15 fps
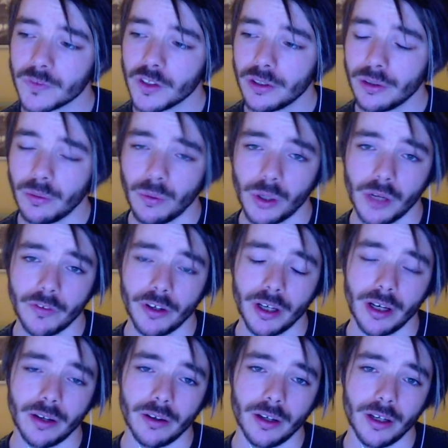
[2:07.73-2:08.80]

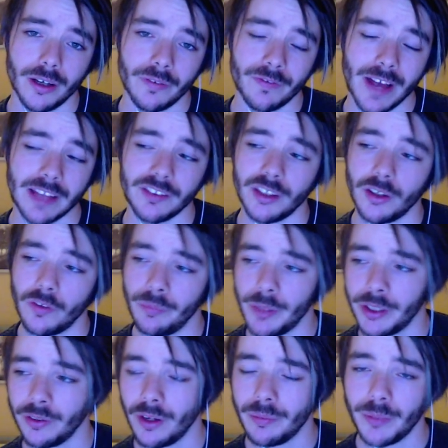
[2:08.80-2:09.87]
Whatever facet of
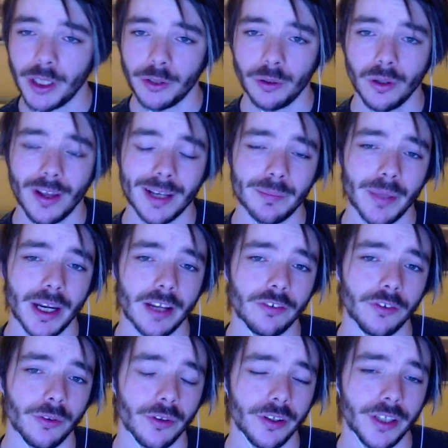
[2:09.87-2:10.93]
Midnight Mick you like best,
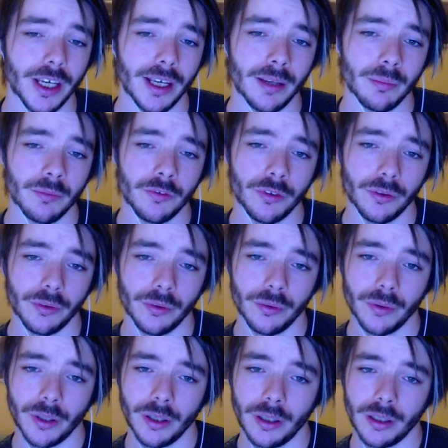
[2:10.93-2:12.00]
you can get him
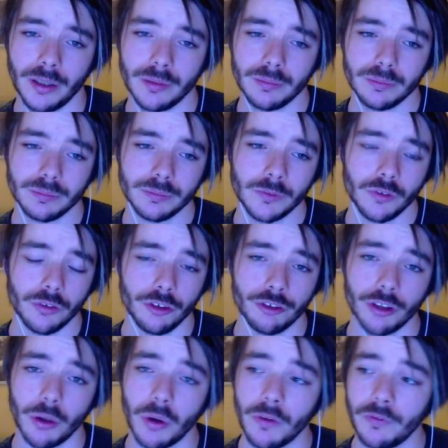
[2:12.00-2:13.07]
to
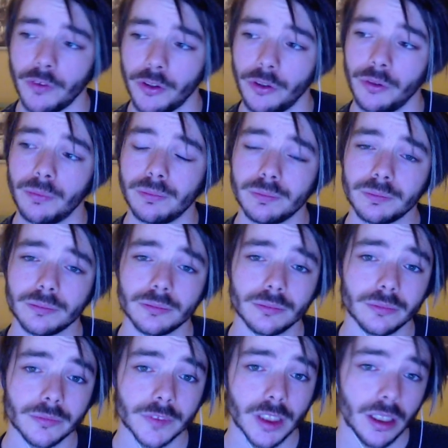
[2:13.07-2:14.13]
show off for you.
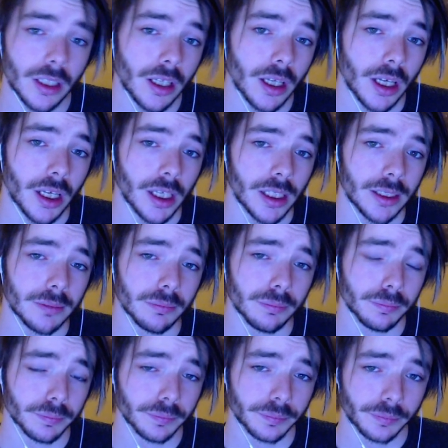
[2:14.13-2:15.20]

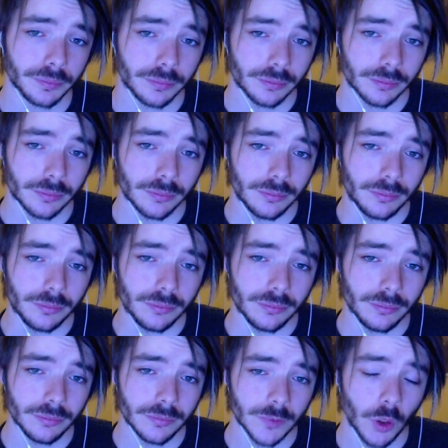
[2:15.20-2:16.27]

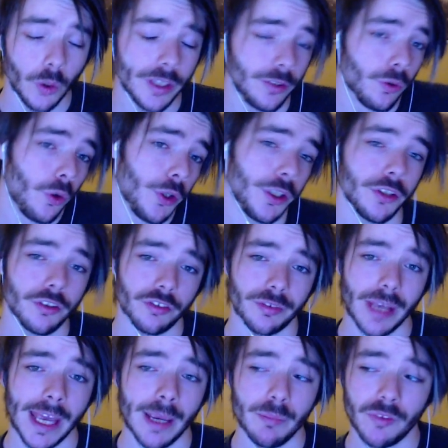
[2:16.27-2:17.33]
Or you can just
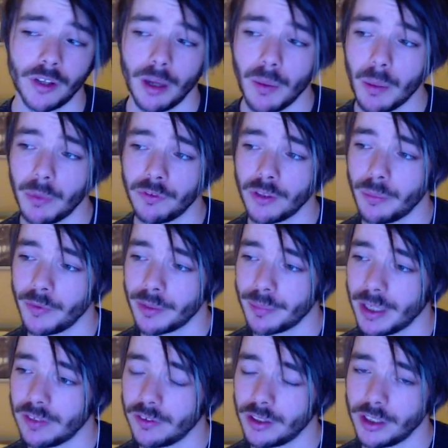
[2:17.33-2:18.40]
get him to come up with something,
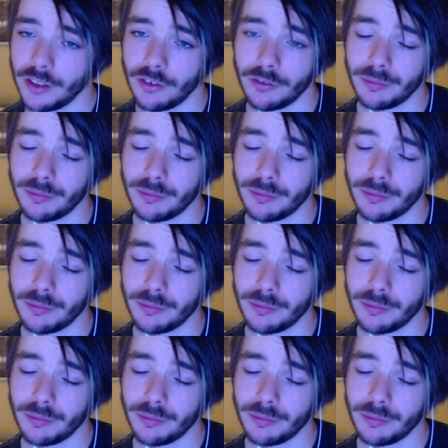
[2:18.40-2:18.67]
basically, just,